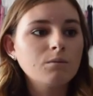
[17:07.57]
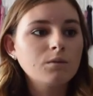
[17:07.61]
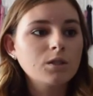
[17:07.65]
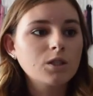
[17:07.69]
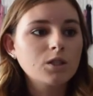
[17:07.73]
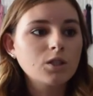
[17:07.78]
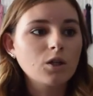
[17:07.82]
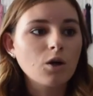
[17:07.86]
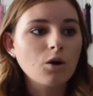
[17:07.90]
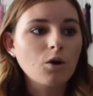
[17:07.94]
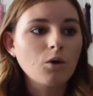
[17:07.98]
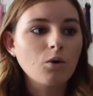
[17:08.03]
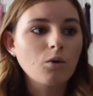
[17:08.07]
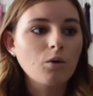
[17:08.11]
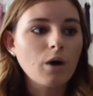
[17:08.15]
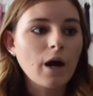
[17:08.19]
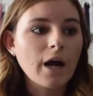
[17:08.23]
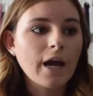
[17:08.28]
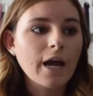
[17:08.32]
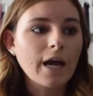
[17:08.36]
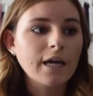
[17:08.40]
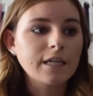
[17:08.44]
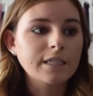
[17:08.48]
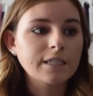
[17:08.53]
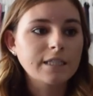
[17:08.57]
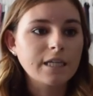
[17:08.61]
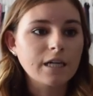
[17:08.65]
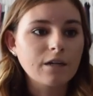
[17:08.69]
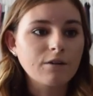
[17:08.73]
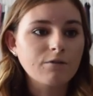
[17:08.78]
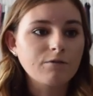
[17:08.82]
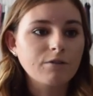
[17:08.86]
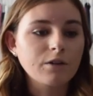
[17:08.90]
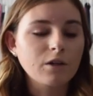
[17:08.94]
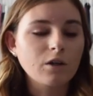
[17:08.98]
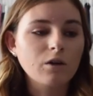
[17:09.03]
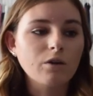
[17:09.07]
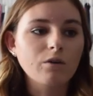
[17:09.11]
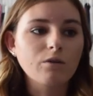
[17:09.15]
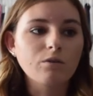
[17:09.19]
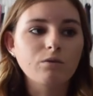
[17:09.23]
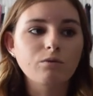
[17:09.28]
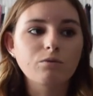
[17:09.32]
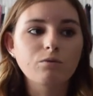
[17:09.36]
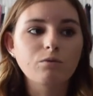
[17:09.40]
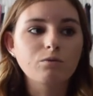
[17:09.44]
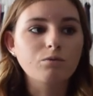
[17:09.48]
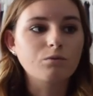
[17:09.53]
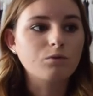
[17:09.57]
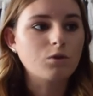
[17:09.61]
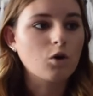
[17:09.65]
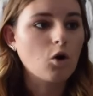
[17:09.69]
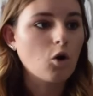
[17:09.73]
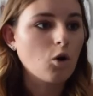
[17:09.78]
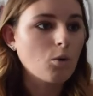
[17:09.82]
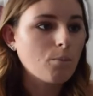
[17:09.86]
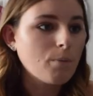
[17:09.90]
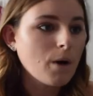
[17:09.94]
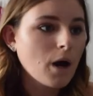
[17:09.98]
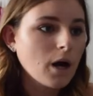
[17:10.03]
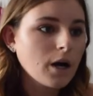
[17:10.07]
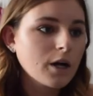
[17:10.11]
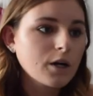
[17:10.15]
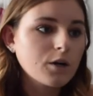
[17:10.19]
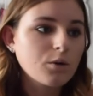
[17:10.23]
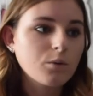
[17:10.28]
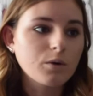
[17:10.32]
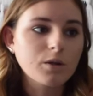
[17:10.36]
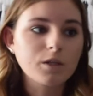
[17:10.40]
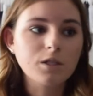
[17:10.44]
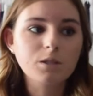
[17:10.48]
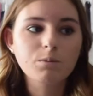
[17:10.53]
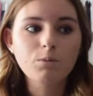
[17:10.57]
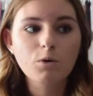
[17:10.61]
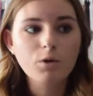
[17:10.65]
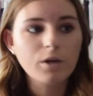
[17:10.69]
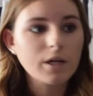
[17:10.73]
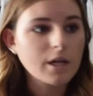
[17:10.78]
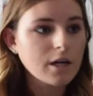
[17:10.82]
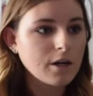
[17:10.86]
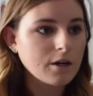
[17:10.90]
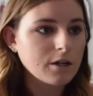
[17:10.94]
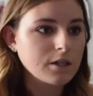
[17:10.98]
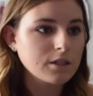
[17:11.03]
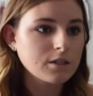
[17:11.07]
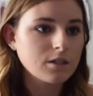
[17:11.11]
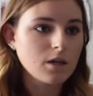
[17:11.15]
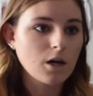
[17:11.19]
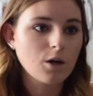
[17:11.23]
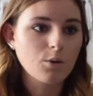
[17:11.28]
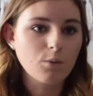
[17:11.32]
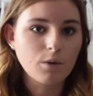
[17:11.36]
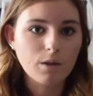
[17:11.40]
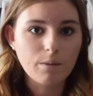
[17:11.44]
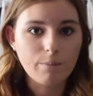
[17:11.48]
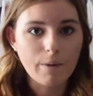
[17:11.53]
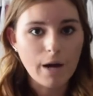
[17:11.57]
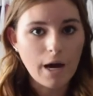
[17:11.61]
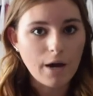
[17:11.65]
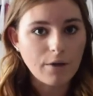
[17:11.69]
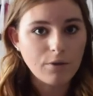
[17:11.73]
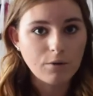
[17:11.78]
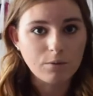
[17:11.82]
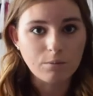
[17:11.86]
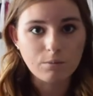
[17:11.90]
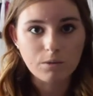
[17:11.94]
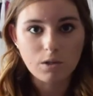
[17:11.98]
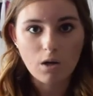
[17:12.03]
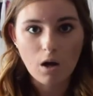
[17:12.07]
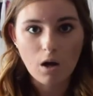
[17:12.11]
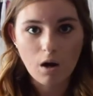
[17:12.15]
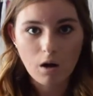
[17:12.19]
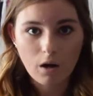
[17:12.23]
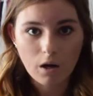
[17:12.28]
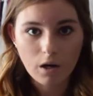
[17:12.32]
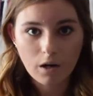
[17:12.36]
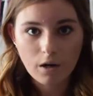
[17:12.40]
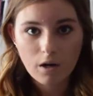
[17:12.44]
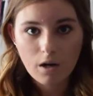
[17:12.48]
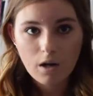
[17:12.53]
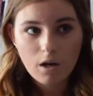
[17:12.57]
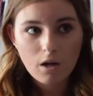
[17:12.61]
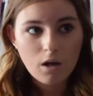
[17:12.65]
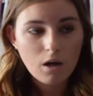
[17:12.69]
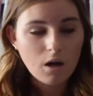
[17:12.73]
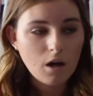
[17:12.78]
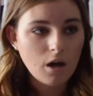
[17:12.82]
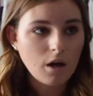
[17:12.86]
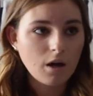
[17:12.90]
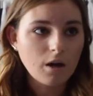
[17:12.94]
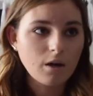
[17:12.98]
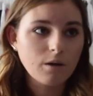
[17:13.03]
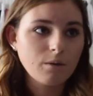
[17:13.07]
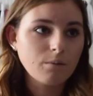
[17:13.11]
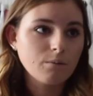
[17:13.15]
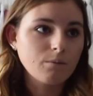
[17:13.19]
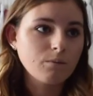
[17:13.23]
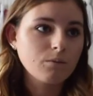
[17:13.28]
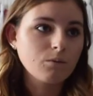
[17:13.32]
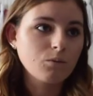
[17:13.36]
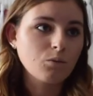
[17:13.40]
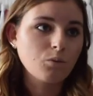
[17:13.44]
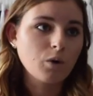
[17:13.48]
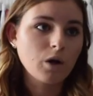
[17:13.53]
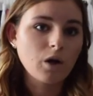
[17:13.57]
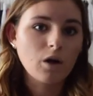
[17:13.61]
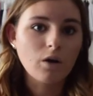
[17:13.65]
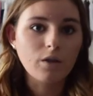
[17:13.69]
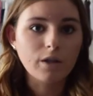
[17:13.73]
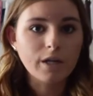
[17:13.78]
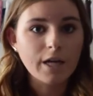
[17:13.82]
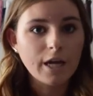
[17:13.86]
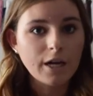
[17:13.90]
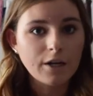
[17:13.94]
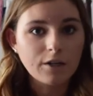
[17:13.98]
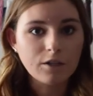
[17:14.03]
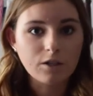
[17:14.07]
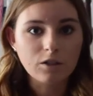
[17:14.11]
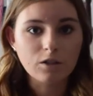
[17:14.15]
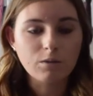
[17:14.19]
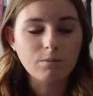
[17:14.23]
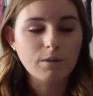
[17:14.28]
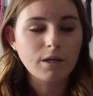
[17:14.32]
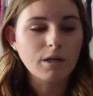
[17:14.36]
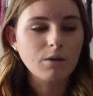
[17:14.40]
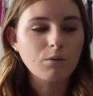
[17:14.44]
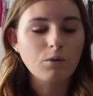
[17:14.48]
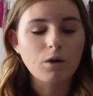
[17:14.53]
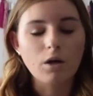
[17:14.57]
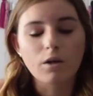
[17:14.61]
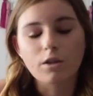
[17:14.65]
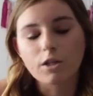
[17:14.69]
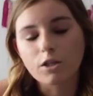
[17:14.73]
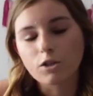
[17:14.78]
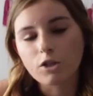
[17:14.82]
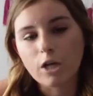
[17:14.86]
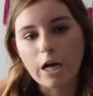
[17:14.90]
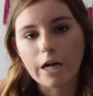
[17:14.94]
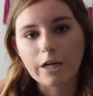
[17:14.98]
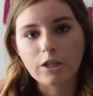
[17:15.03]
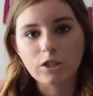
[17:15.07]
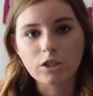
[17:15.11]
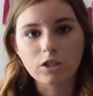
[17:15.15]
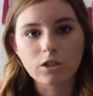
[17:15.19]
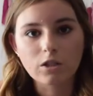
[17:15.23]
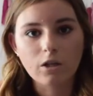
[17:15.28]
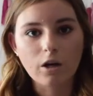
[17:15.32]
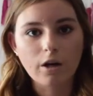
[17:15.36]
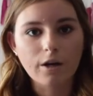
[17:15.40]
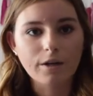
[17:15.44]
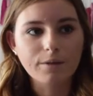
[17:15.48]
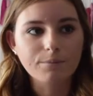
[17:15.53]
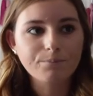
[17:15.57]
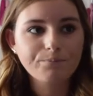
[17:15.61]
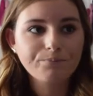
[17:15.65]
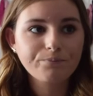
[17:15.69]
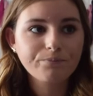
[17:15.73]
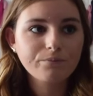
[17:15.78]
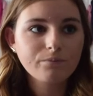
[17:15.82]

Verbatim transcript: So I had to get a feel of the whole park, where the smoking areas are, where the bathrooms are, where all the characters meet, where all the attractions are,